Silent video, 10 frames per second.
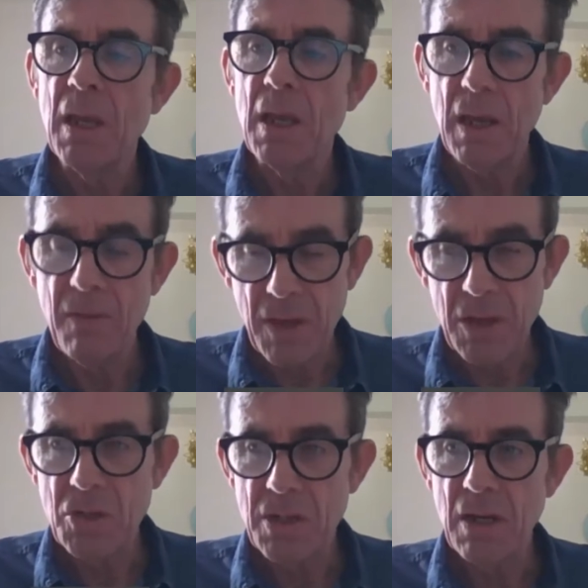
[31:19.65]

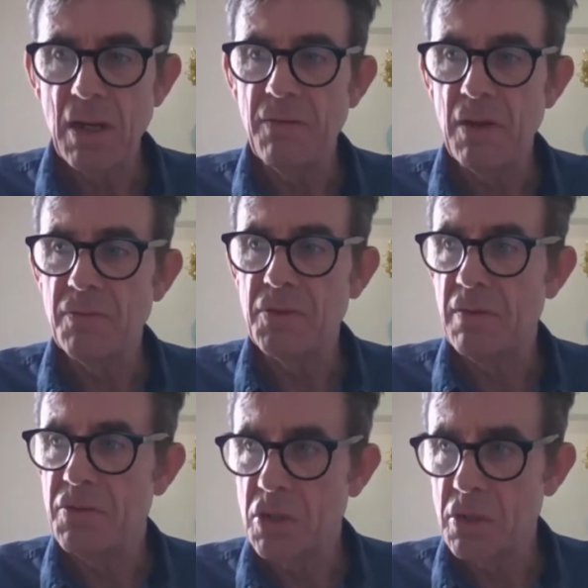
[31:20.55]
If
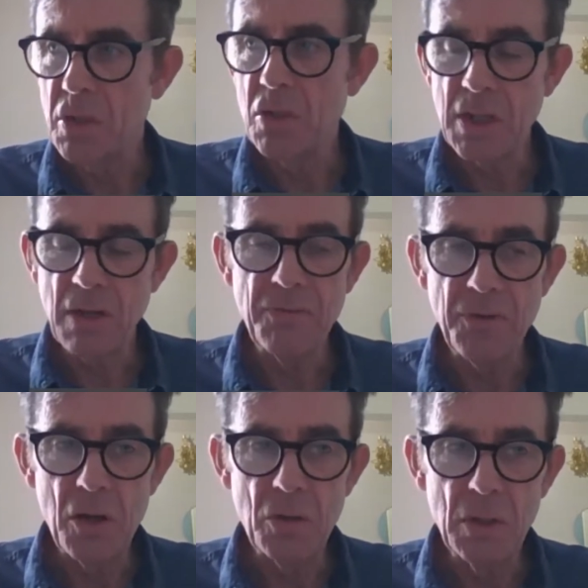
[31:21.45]
students are using a
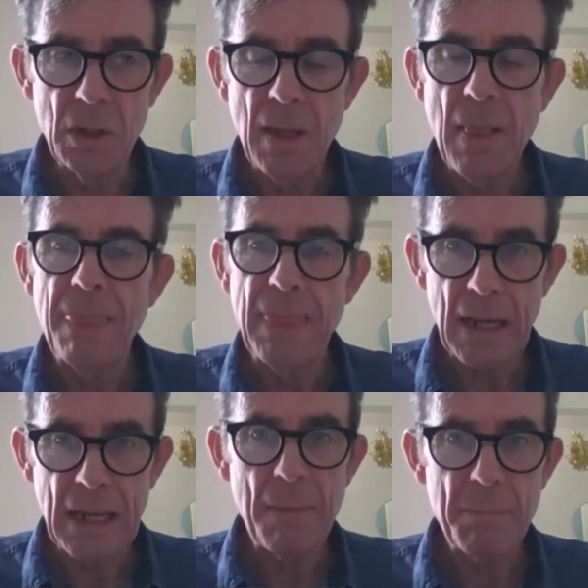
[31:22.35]
phone, that
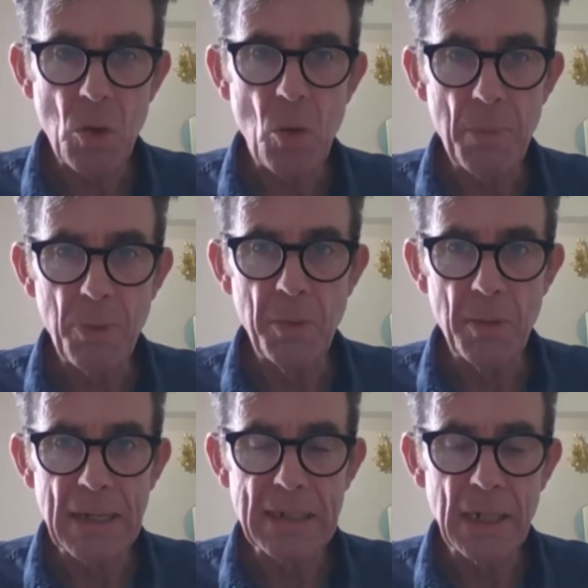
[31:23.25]
can be quite
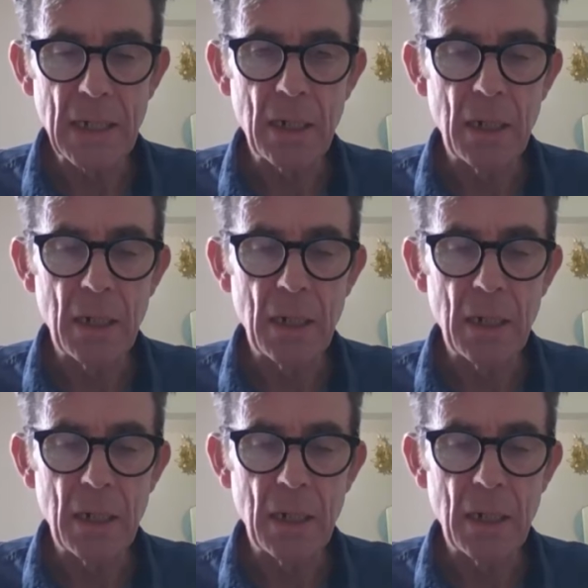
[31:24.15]
problematic